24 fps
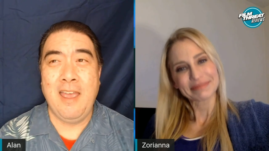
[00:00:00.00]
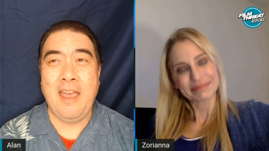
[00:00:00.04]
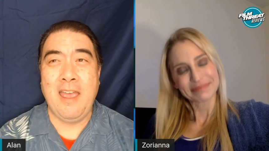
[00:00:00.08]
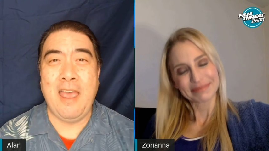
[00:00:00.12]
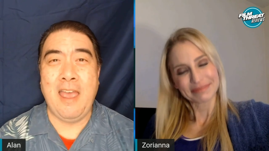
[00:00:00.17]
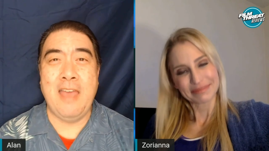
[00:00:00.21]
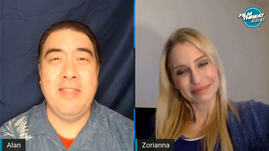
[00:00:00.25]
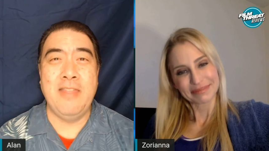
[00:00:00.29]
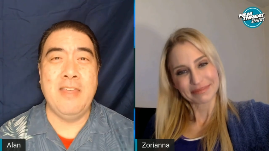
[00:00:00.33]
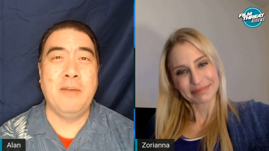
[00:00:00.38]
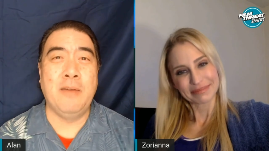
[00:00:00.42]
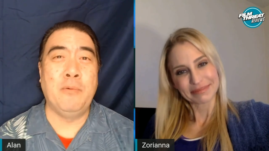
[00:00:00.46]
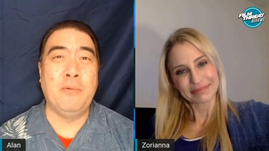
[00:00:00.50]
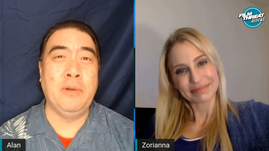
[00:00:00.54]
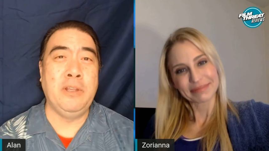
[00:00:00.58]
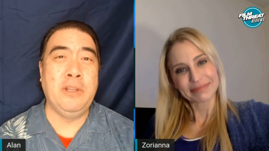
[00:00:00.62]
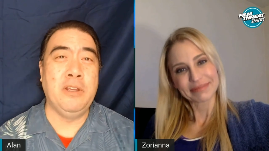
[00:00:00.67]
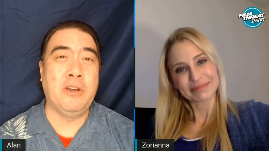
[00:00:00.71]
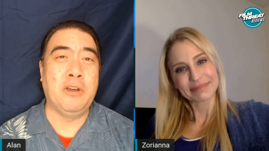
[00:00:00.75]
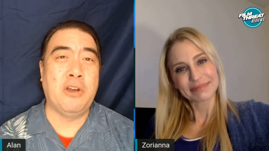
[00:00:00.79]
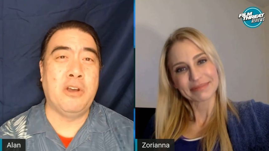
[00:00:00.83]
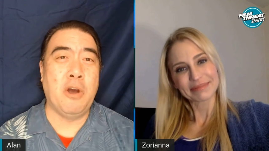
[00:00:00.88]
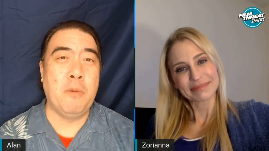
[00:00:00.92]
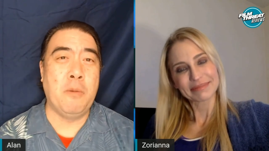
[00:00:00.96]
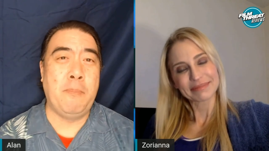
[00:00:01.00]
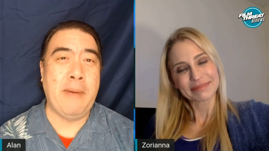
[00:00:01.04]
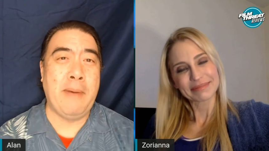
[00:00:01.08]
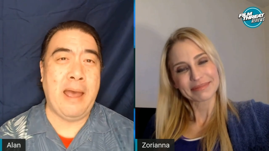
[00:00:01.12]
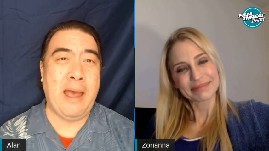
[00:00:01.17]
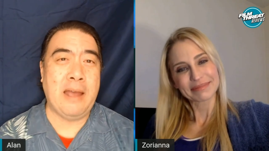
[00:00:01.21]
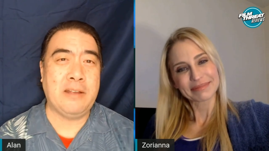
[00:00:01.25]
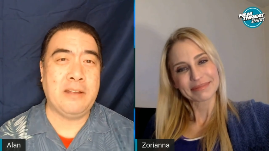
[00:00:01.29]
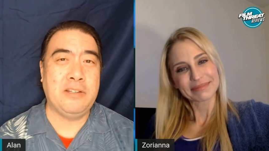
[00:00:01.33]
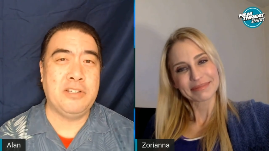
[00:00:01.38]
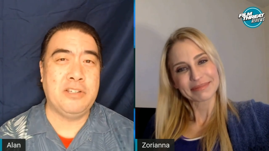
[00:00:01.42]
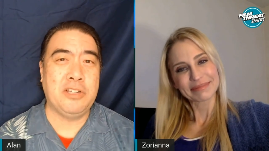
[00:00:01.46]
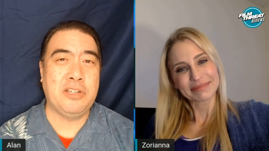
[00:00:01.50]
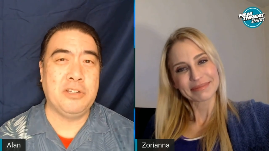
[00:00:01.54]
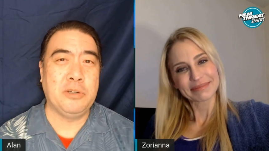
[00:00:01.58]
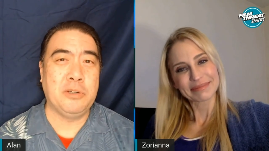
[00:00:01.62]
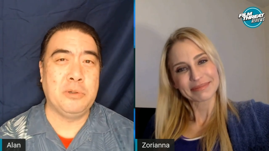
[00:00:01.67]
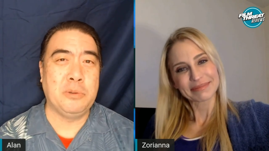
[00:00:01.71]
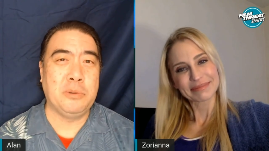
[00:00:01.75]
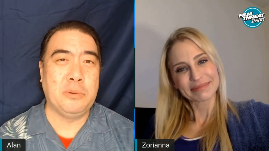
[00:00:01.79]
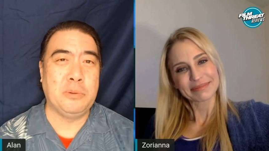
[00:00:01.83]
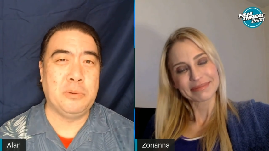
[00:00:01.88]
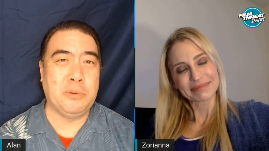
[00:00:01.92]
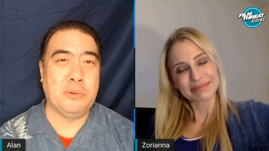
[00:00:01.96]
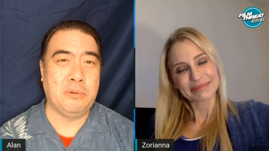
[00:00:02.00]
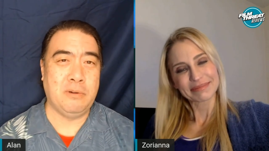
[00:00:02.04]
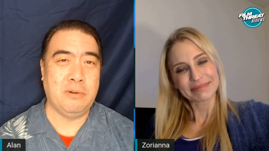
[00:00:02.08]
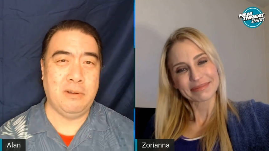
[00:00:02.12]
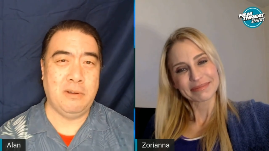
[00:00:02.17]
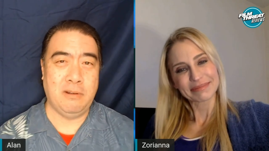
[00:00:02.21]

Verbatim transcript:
Speaker 1: and then when you go back to